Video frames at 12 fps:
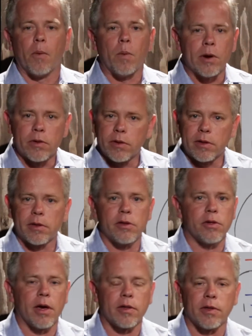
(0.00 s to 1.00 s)
We're just
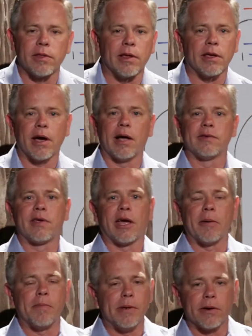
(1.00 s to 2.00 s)
suggesting that God's
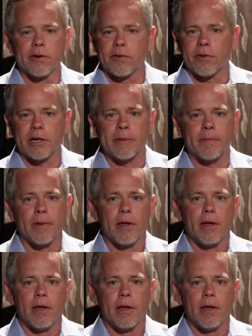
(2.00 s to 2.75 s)
got a bigger dream.